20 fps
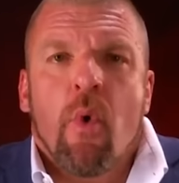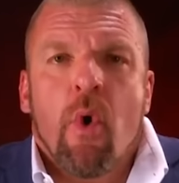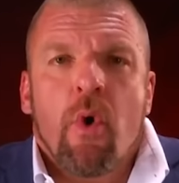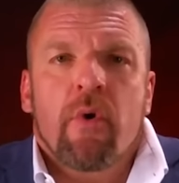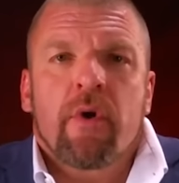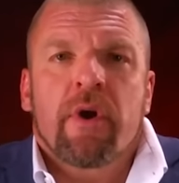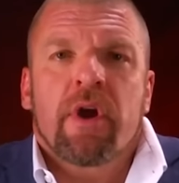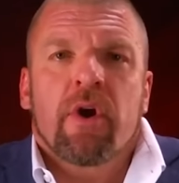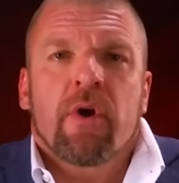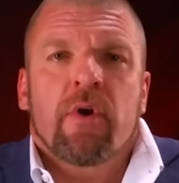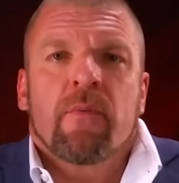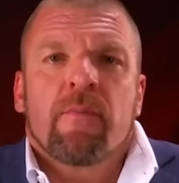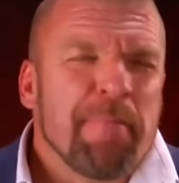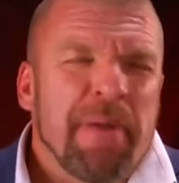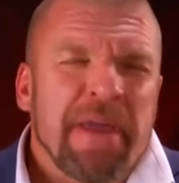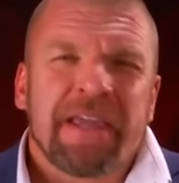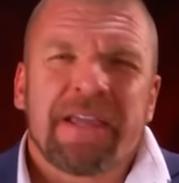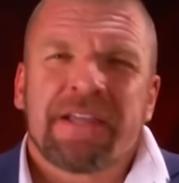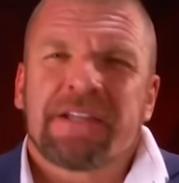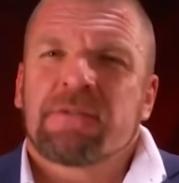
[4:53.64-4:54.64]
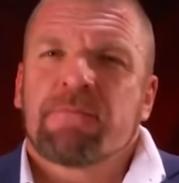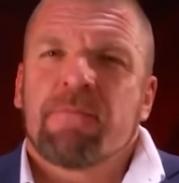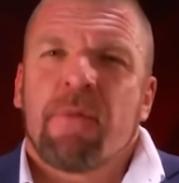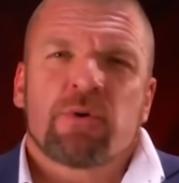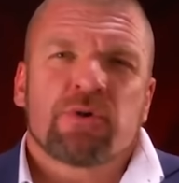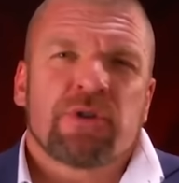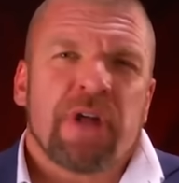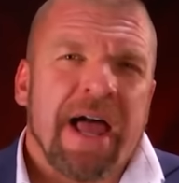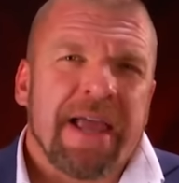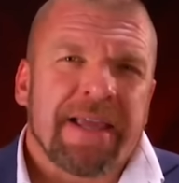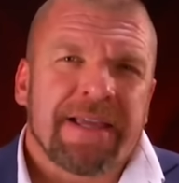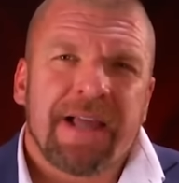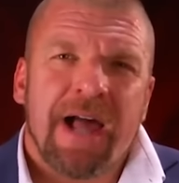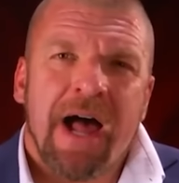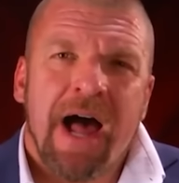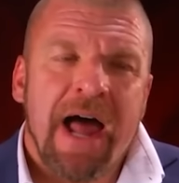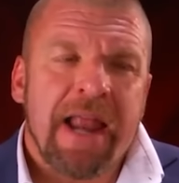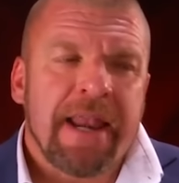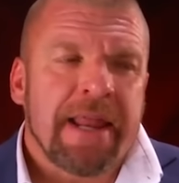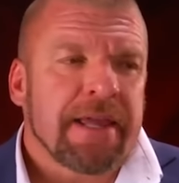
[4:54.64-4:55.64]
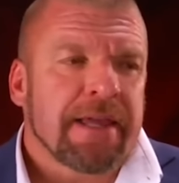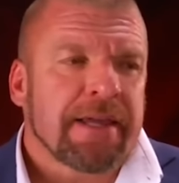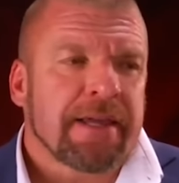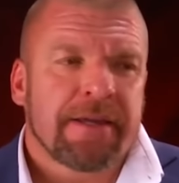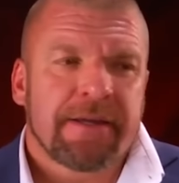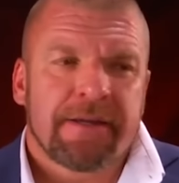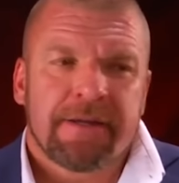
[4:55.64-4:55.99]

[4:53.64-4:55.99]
Warrior, biggest, most iconic,